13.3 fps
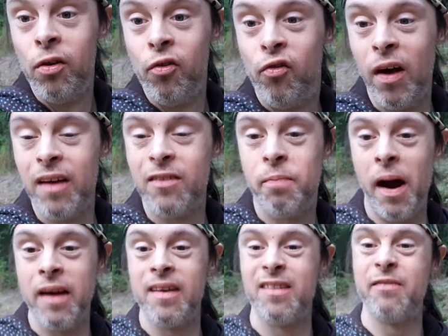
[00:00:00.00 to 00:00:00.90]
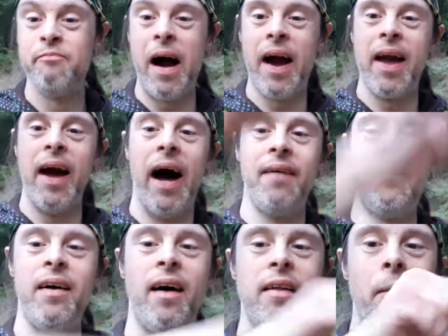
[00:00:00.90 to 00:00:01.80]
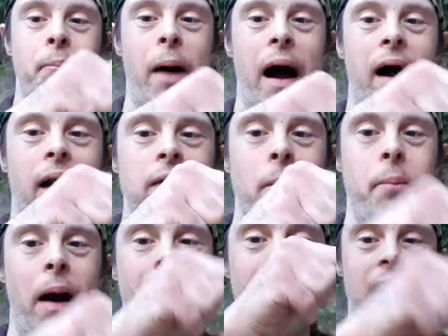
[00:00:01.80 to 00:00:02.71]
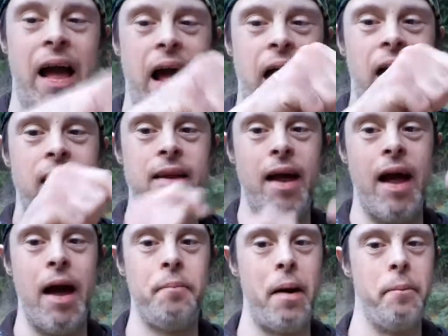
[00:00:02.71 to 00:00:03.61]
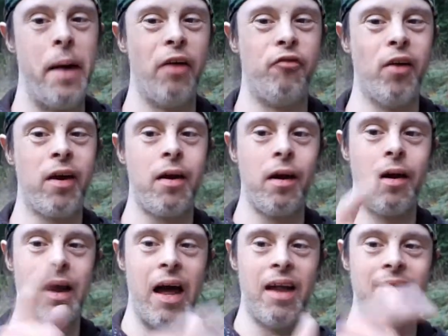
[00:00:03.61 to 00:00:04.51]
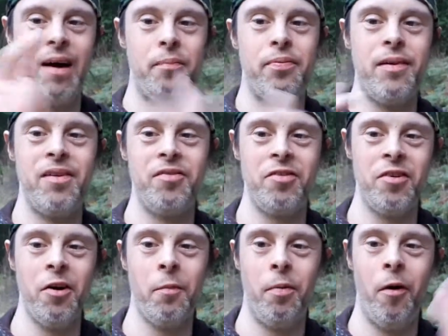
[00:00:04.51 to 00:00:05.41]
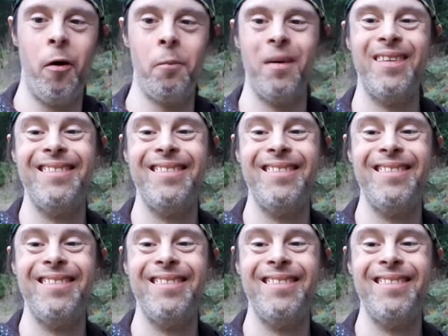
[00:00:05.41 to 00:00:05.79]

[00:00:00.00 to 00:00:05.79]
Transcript: Just by the smacking of it on the back on the back of your hand and by magic it ends up into your palm.